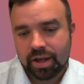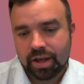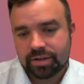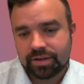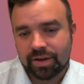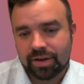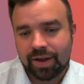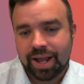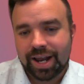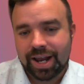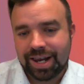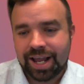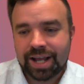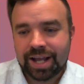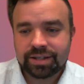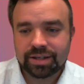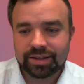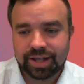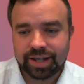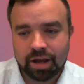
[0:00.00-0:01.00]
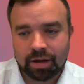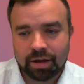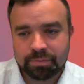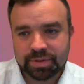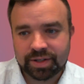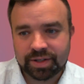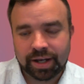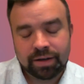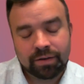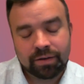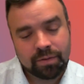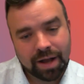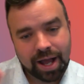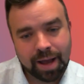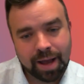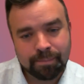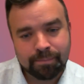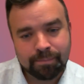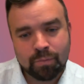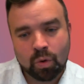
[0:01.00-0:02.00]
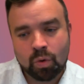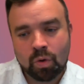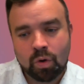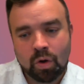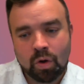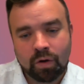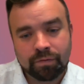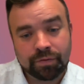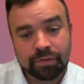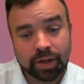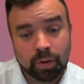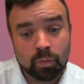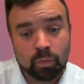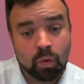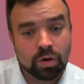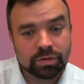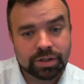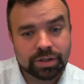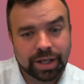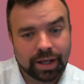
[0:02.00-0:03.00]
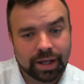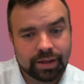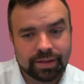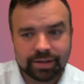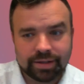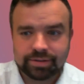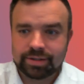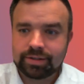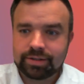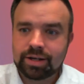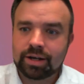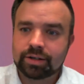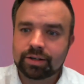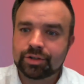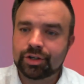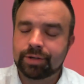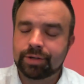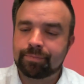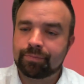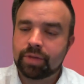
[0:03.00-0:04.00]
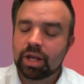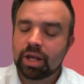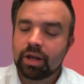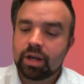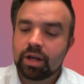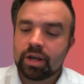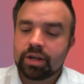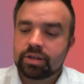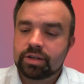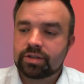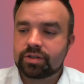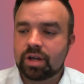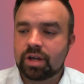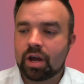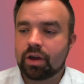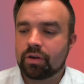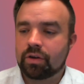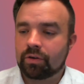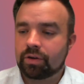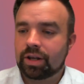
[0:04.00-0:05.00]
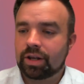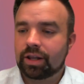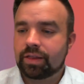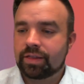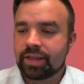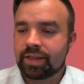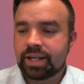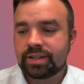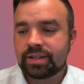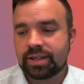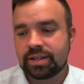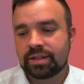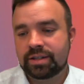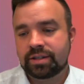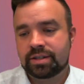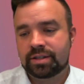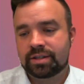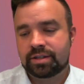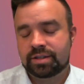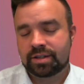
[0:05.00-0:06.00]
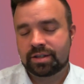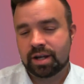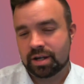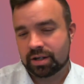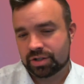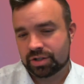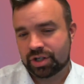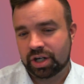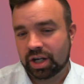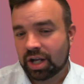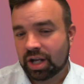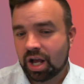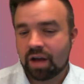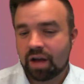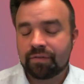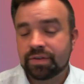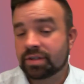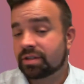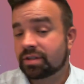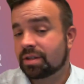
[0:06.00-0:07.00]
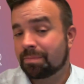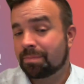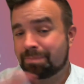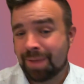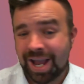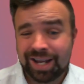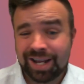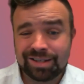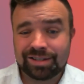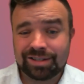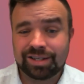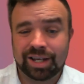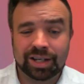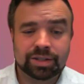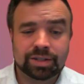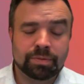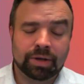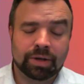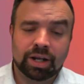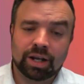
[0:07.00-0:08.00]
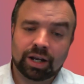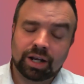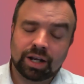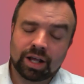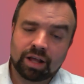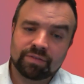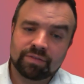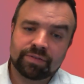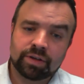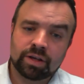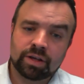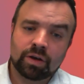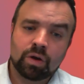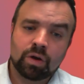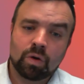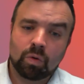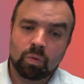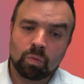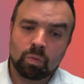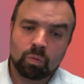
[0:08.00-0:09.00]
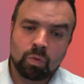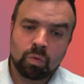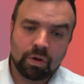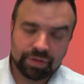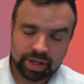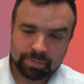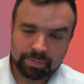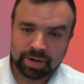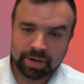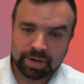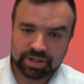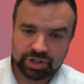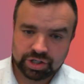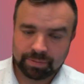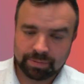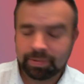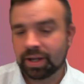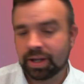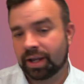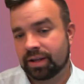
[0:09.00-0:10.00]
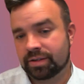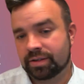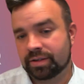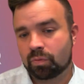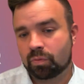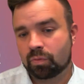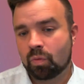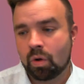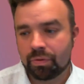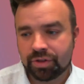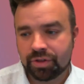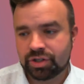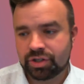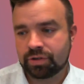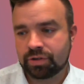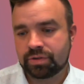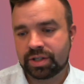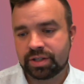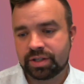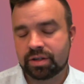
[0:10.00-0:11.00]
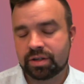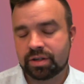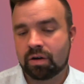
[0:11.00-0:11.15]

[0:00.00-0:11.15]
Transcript: So less of the upsell and more of the what's in this induction. So this induction covers the basics. We're going to cover what the apprenticeship is, what the duties